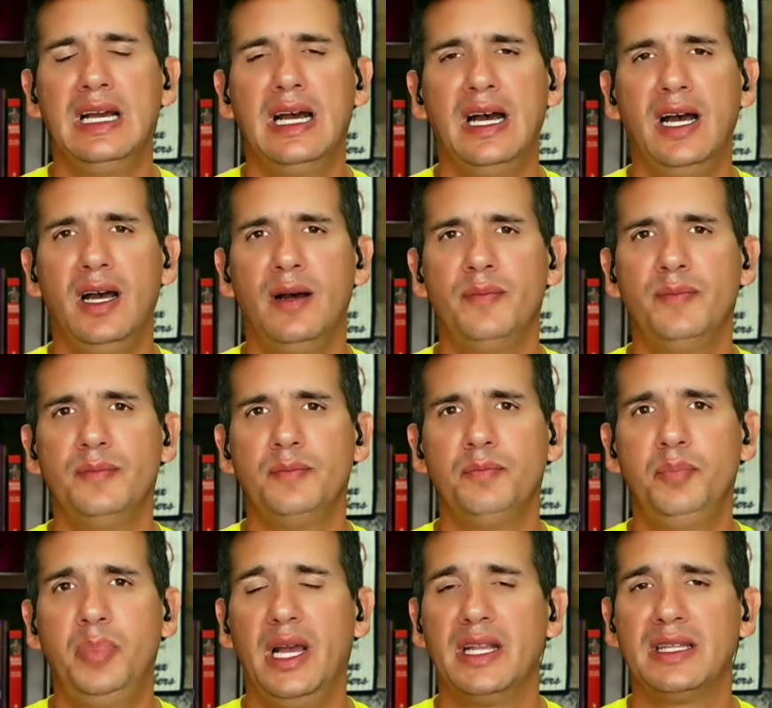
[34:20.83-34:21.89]

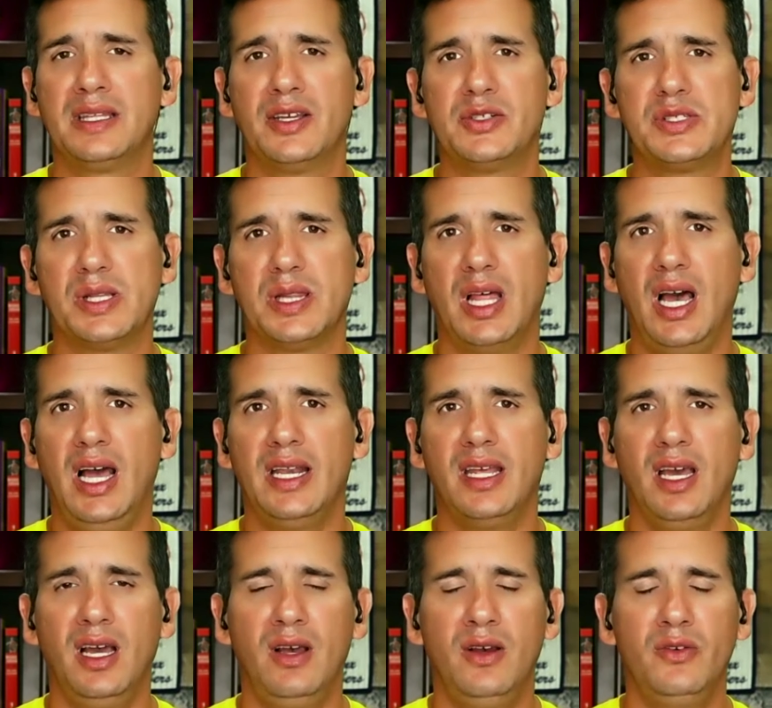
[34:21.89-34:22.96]
But there's a lot
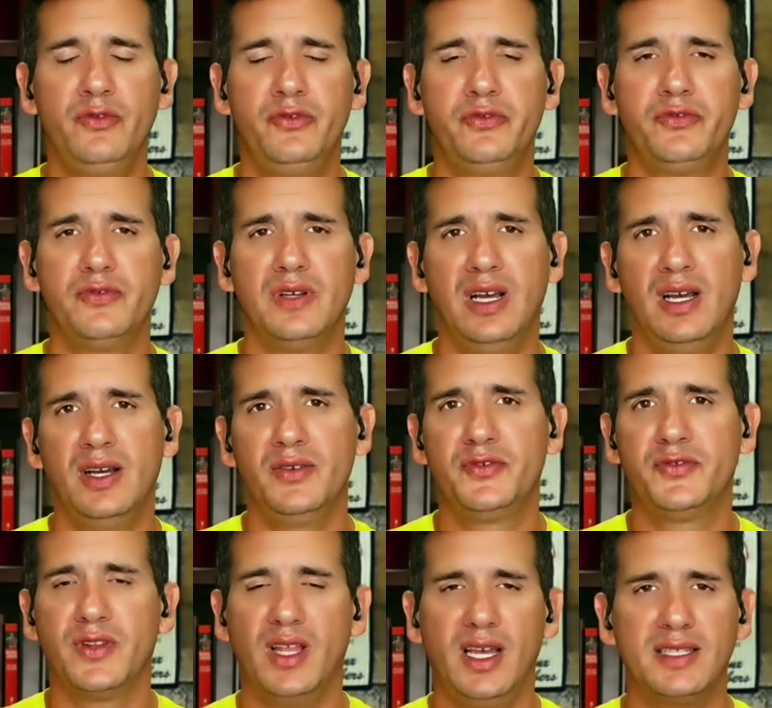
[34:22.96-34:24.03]
of
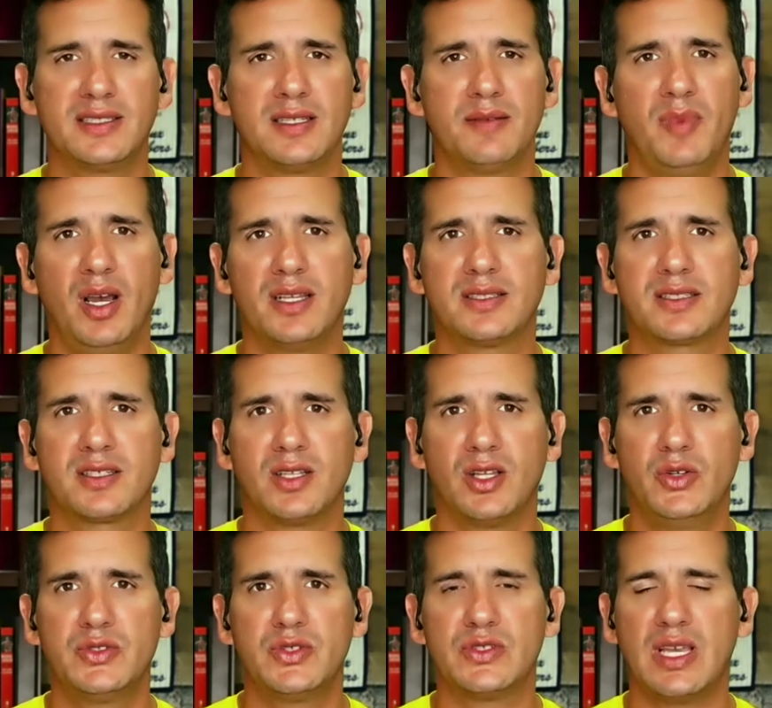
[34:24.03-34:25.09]
flux amongst
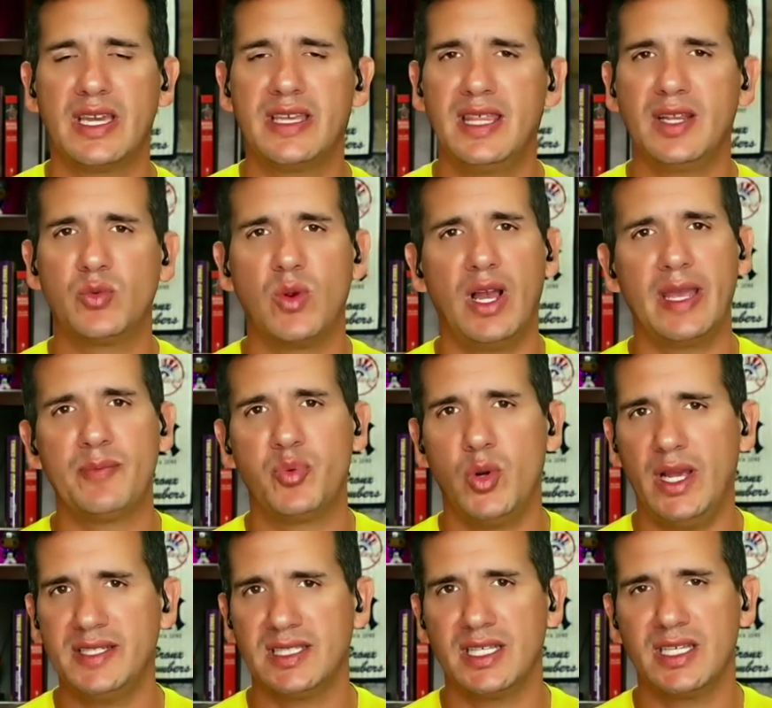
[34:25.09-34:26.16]
closers. I think Ryan
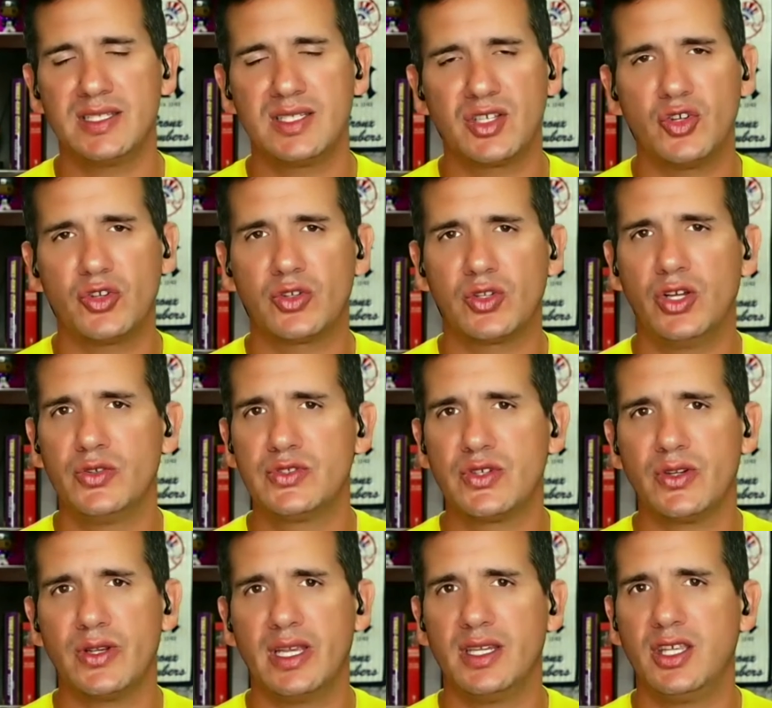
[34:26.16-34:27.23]
Presley is a good
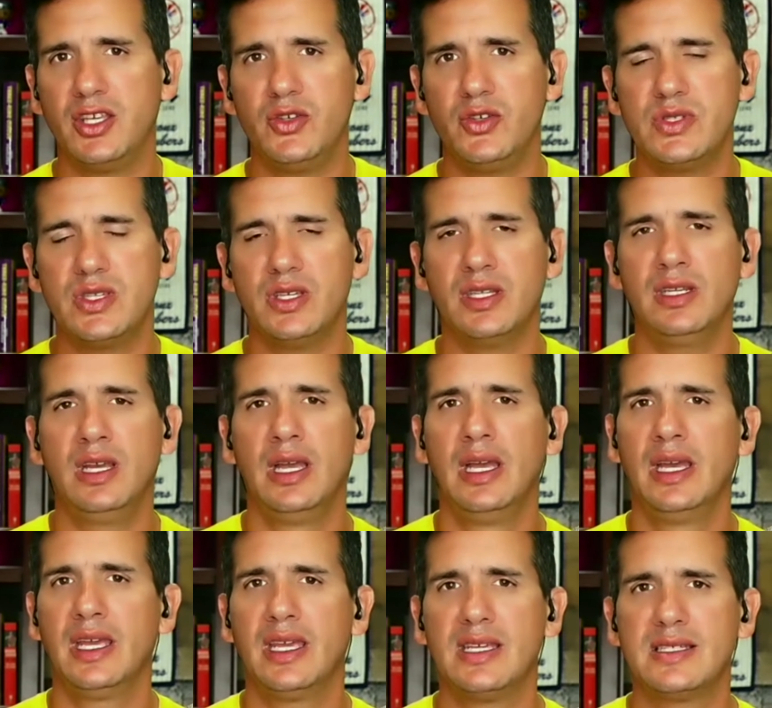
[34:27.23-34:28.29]
closer in Houston.
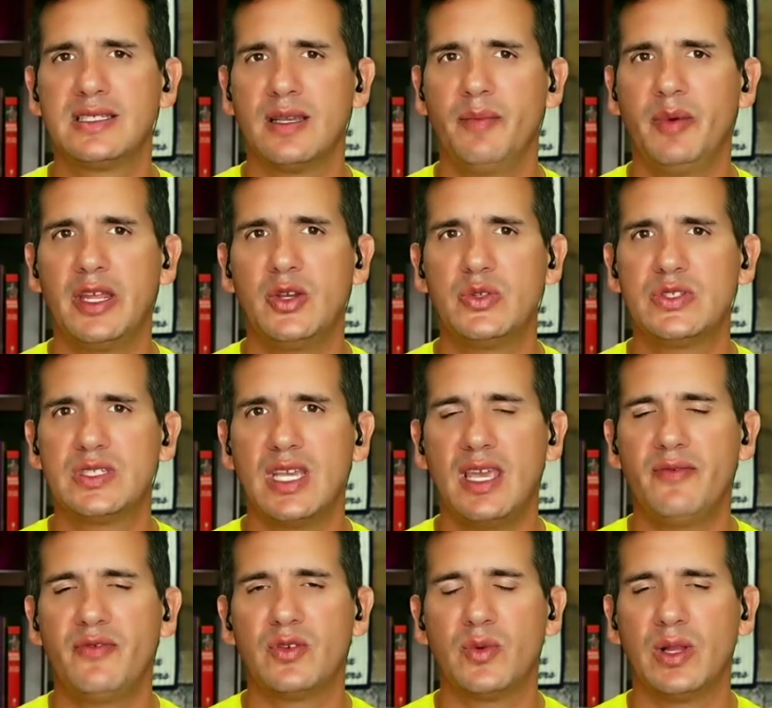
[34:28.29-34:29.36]
He's somebody who's
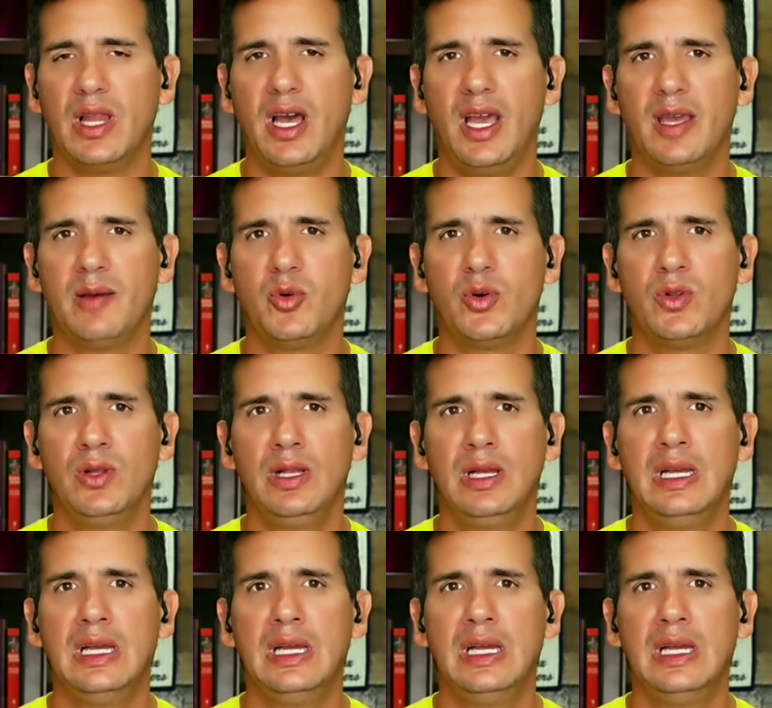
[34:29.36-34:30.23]
safe and reliable.